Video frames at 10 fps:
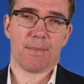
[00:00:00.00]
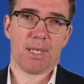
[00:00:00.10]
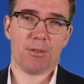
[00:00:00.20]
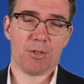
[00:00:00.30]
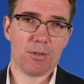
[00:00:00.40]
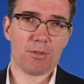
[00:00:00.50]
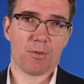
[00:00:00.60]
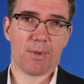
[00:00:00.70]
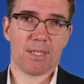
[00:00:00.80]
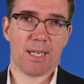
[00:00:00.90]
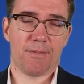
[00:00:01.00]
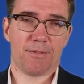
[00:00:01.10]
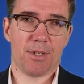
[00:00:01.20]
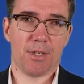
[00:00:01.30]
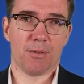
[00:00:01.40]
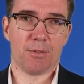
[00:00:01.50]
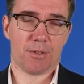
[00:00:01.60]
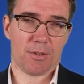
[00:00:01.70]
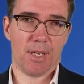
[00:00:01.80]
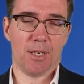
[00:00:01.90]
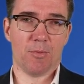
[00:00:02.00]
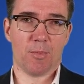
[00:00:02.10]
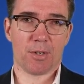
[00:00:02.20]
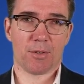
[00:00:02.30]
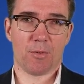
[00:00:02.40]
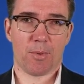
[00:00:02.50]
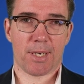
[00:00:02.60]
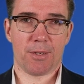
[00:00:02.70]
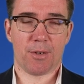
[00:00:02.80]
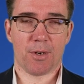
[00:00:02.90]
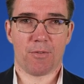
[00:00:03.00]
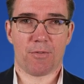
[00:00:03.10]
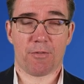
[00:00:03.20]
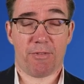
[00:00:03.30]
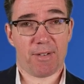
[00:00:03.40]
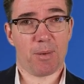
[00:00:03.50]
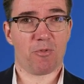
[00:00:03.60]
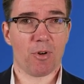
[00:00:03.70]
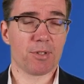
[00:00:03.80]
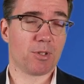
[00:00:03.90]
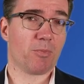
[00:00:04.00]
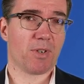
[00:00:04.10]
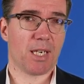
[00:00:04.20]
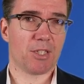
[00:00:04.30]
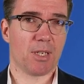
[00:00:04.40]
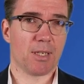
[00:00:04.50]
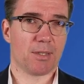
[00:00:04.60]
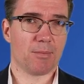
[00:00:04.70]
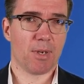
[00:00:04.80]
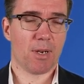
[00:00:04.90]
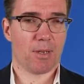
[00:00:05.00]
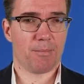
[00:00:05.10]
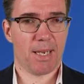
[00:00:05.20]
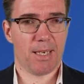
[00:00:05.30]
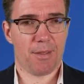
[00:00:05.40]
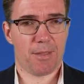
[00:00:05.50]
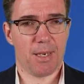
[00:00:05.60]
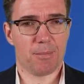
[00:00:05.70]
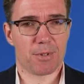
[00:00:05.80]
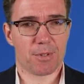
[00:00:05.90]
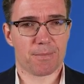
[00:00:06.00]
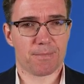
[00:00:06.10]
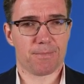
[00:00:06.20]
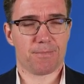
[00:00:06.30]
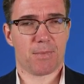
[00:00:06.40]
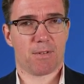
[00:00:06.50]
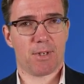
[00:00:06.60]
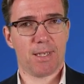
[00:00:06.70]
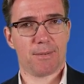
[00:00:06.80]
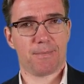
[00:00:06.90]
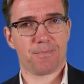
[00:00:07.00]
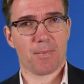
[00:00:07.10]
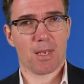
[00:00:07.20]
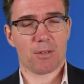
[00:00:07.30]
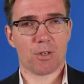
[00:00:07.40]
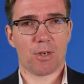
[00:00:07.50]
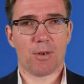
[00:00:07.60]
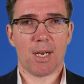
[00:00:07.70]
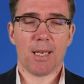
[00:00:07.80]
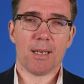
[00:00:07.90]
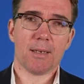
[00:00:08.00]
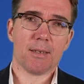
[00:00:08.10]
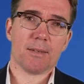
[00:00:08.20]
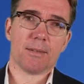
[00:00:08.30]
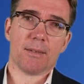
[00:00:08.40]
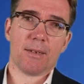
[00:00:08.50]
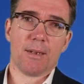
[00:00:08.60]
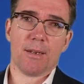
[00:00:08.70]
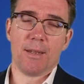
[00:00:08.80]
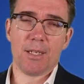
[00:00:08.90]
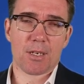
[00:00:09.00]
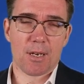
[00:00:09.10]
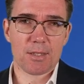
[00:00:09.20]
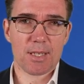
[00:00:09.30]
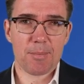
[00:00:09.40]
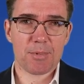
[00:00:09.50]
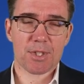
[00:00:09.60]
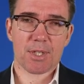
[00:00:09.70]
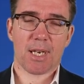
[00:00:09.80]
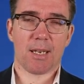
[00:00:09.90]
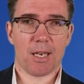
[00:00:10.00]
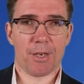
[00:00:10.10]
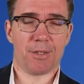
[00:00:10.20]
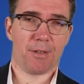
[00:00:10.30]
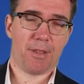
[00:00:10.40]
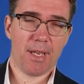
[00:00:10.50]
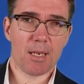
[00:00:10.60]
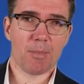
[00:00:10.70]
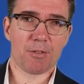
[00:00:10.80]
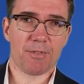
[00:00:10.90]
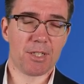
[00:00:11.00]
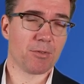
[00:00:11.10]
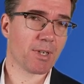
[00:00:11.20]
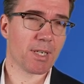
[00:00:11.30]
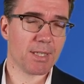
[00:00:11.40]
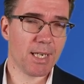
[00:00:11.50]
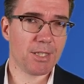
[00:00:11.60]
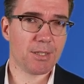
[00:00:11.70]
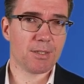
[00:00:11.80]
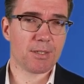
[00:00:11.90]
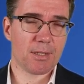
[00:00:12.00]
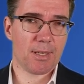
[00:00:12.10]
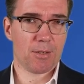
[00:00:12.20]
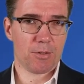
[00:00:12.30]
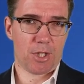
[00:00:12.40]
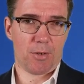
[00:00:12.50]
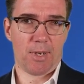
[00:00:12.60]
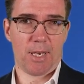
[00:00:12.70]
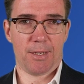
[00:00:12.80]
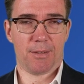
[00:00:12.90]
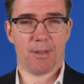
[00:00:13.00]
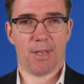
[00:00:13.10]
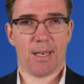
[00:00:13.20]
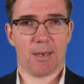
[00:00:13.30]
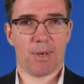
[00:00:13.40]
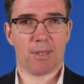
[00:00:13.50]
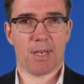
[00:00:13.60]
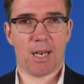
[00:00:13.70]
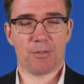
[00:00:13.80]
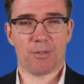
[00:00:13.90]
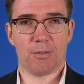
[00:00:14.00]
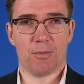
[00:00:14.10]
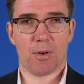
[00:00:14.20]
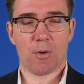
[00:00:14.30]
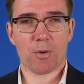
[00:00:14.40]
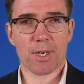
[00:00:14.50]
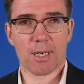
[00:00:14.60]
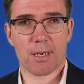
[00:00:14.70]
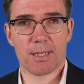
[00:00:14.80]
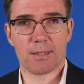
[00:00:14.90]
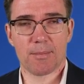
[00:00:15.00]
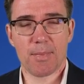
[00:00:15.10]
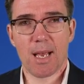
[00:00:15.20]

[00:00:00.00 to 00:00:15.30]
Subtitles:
You don't always have to use the EU model where you go for very broad supranationalism on many themes, right? So these concepts allow you to think about regional organizations. They also allow you to think about how to organize them